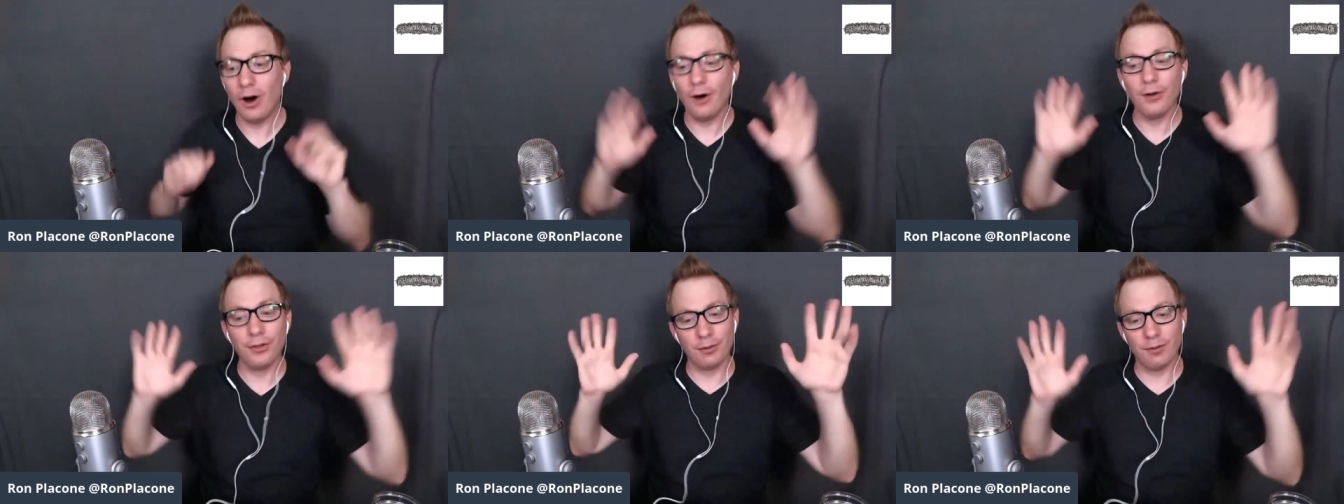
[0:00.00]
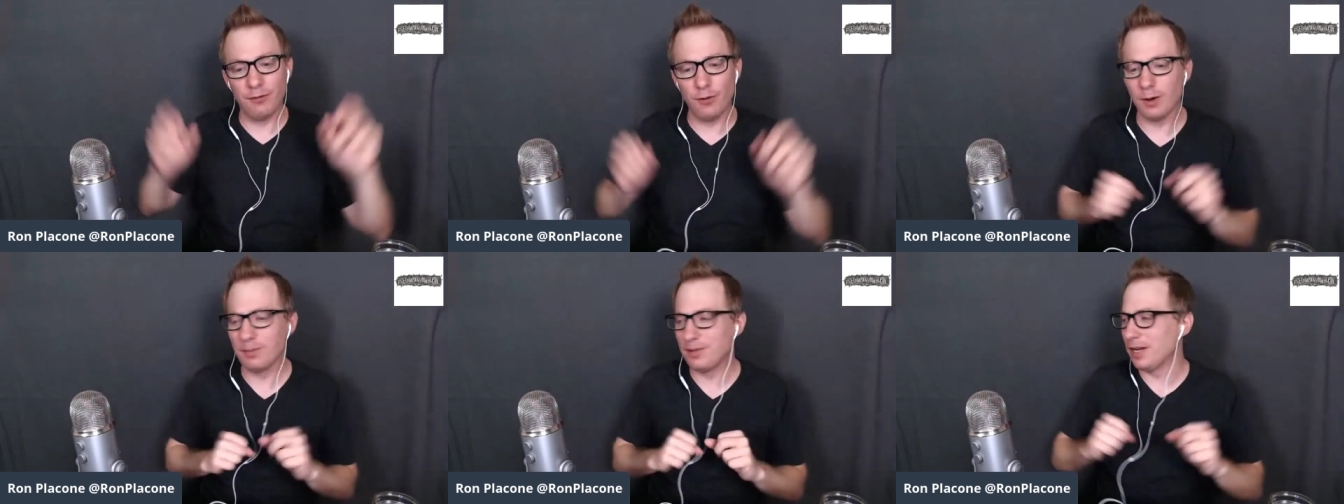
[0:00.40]
all the
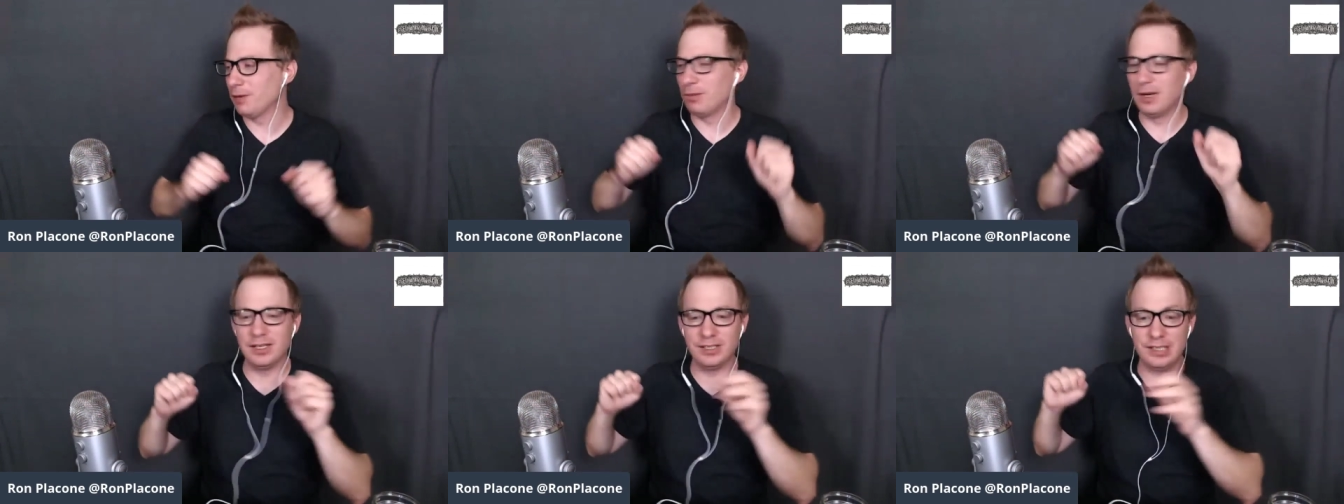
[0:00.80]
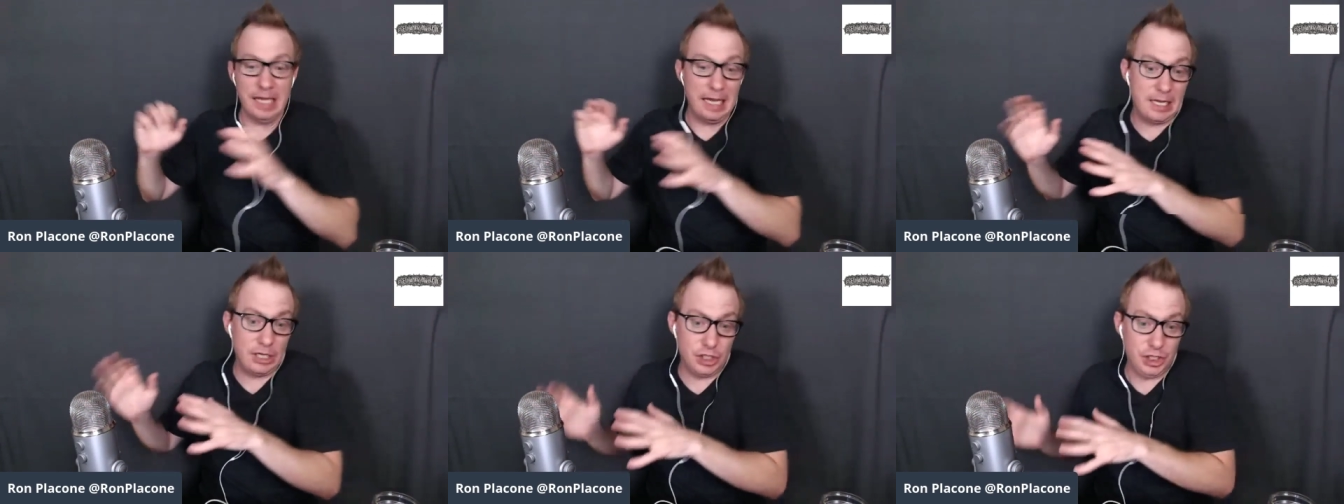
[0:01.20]
reform did was
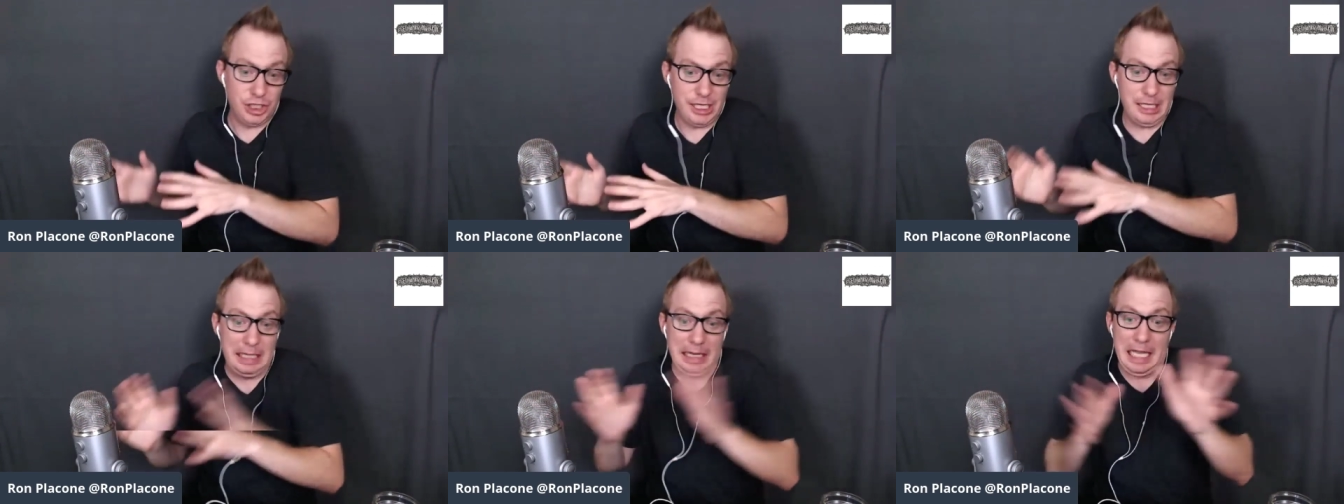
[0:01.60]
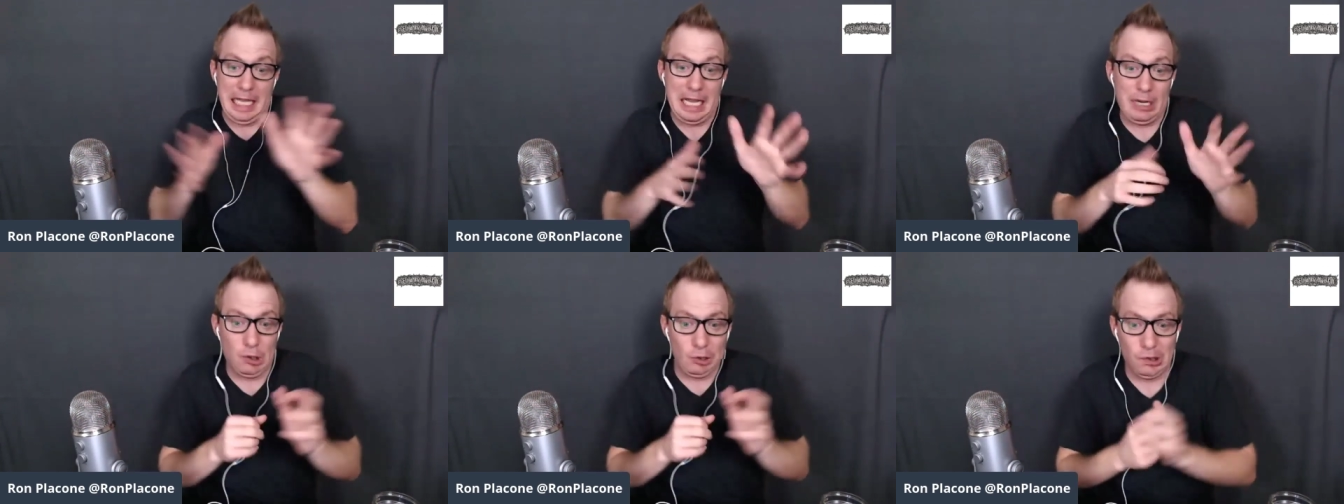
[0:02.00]
they can cheat
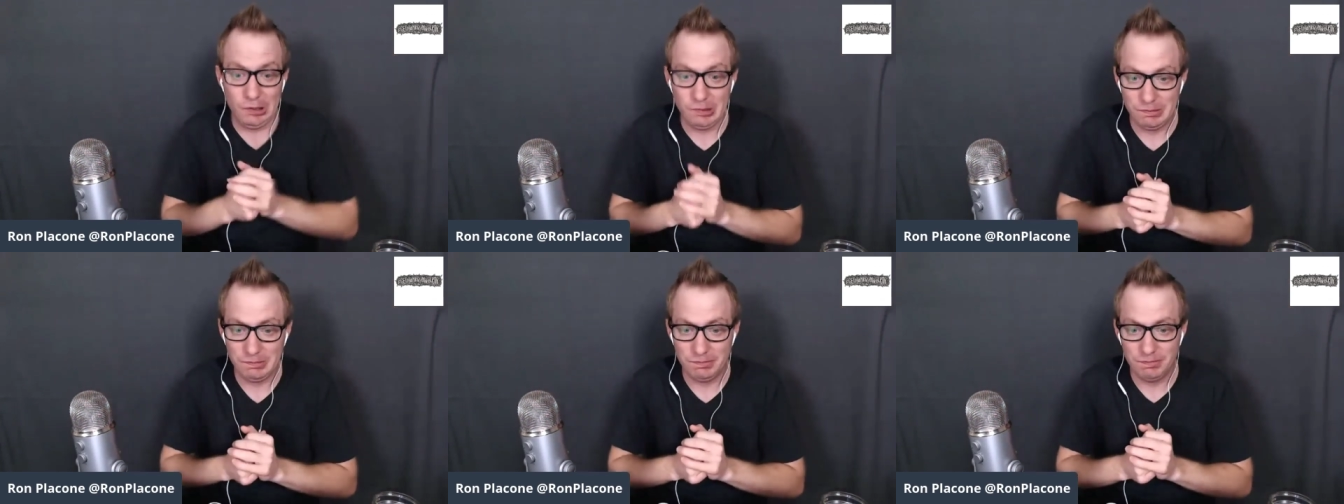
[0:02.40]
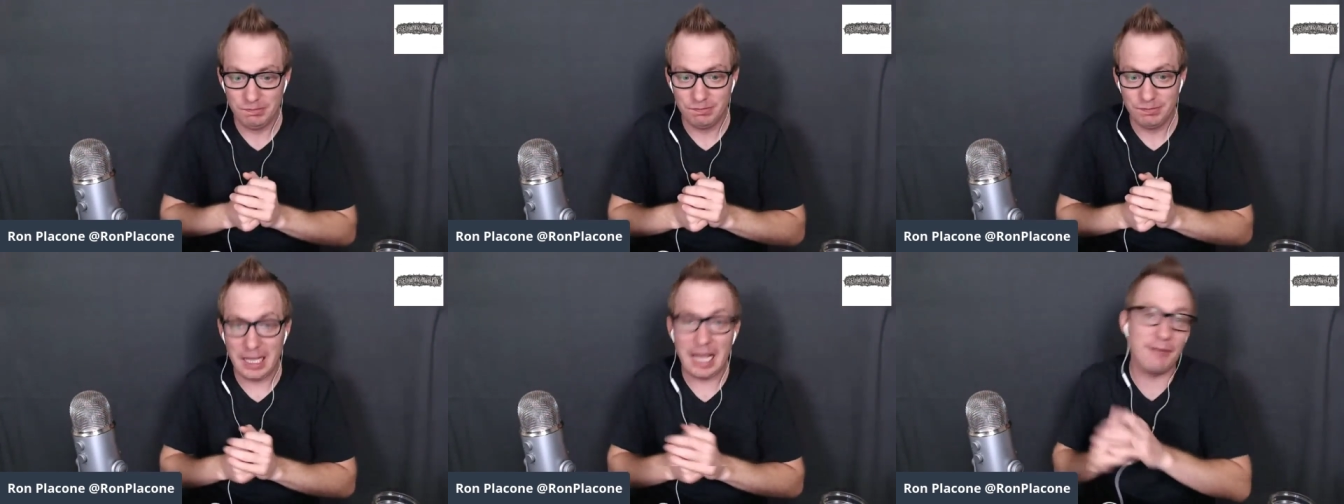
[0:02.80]
later.
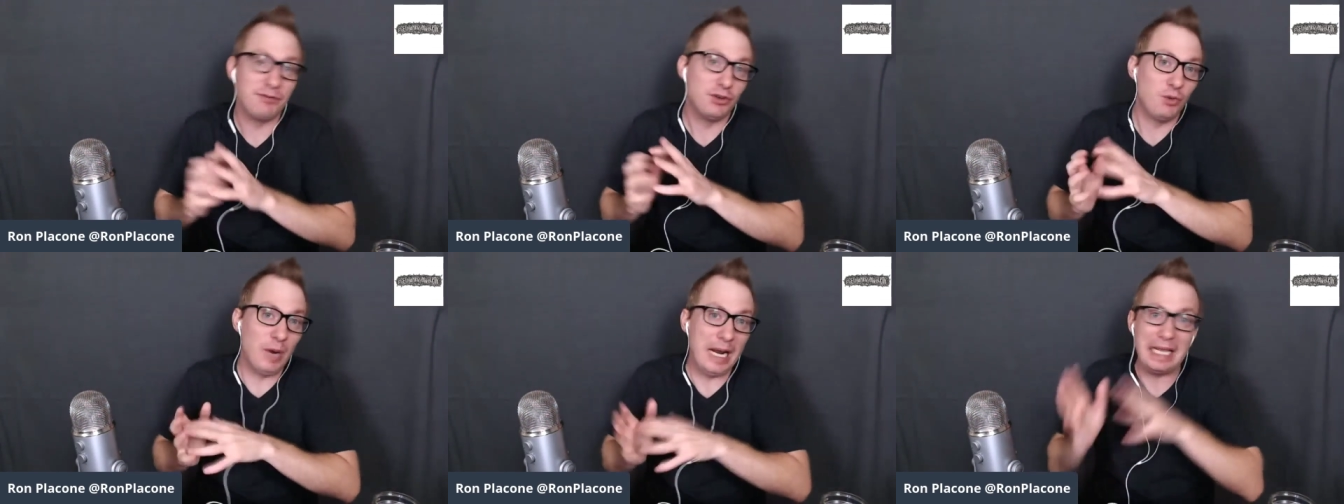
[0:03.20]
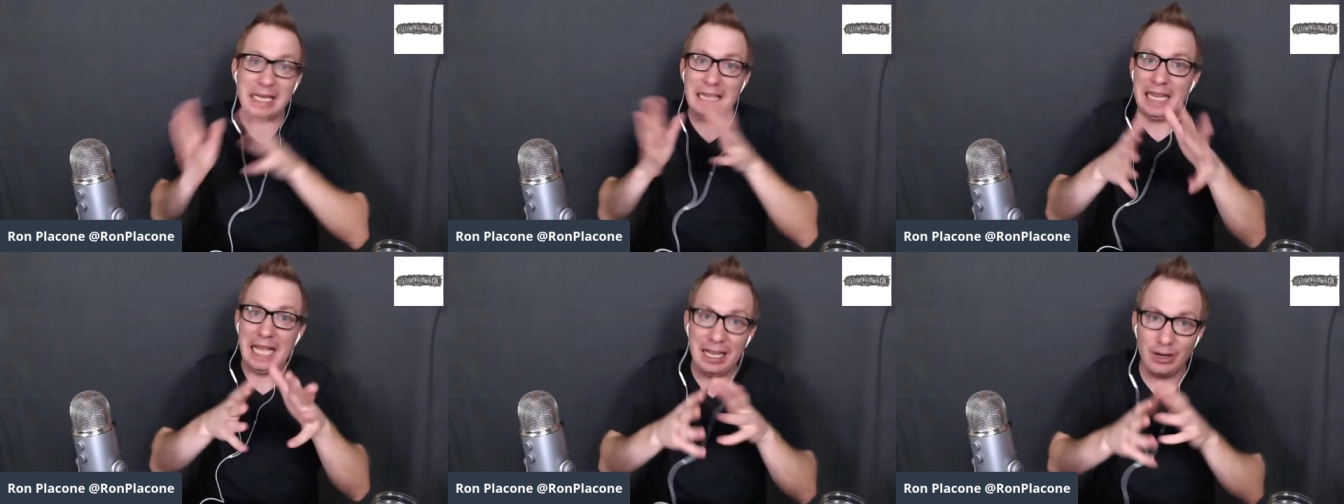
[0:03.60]
They have to wait
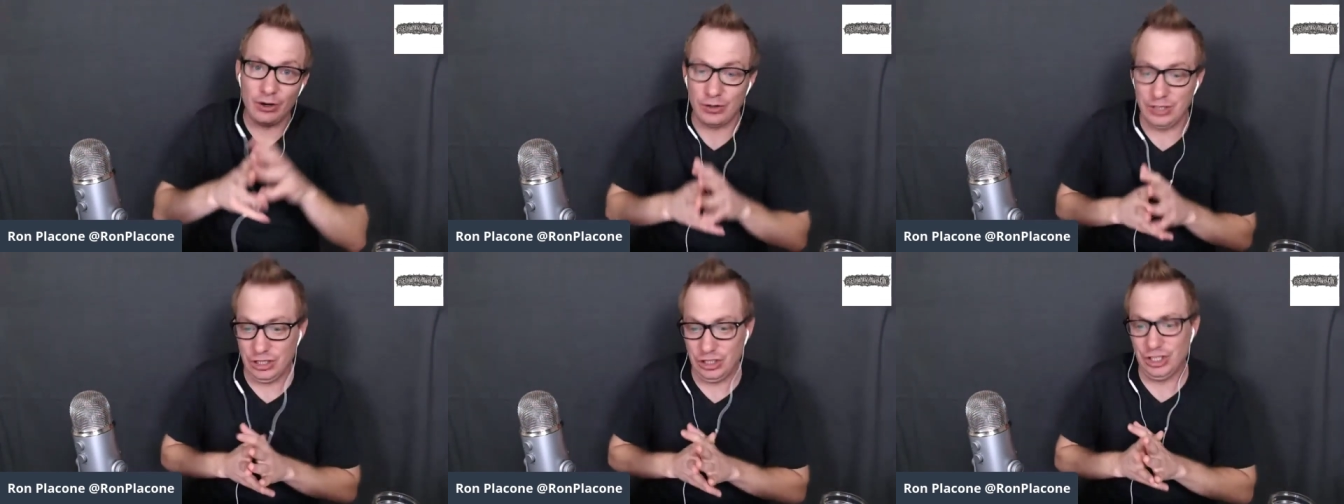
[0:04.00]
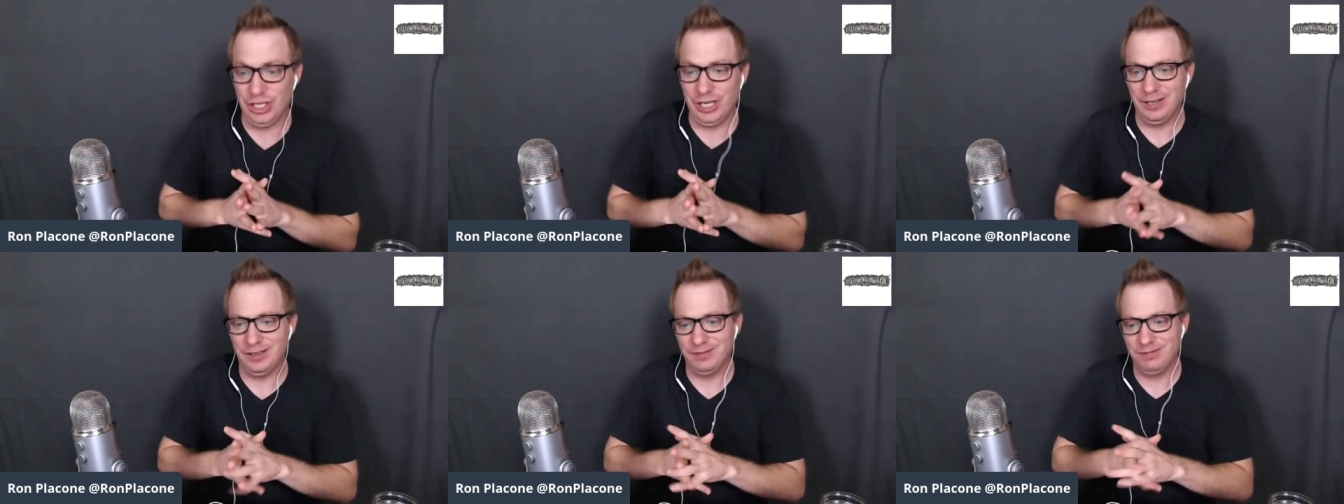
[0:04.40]
later to cheat.